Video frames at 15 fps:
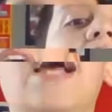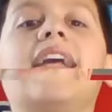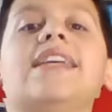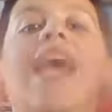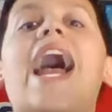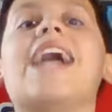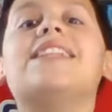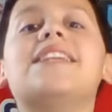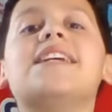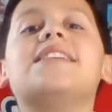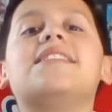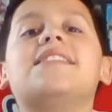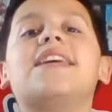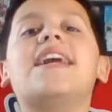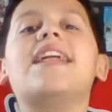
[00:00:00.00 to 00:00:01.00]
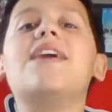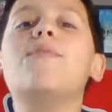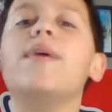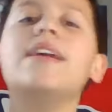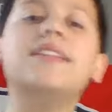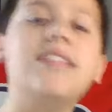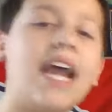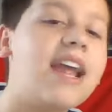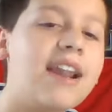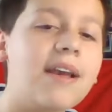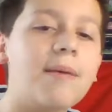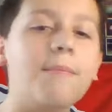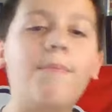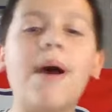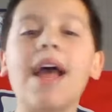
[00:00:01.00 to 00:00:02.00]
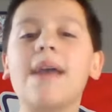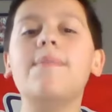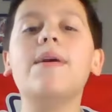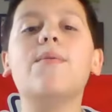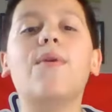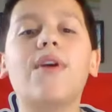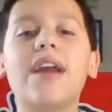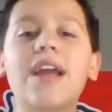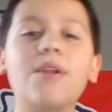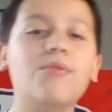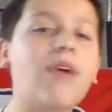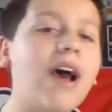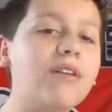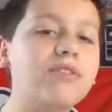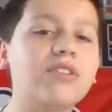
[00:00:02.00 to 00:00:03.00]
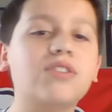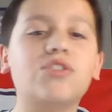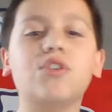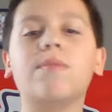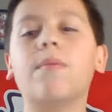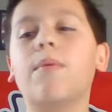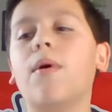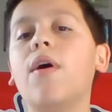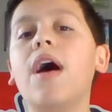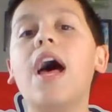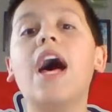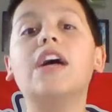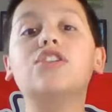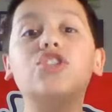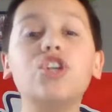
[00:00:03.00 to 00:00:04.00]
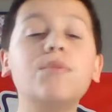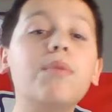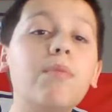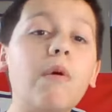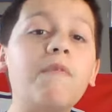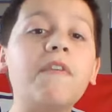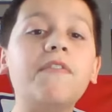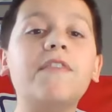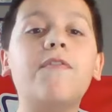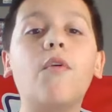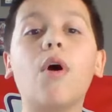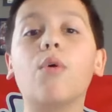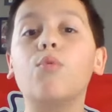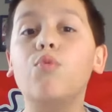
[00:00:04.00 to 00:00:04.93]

Kansas City, we did it, baby. We're en route to the Super Bowl, a Super Bowl 54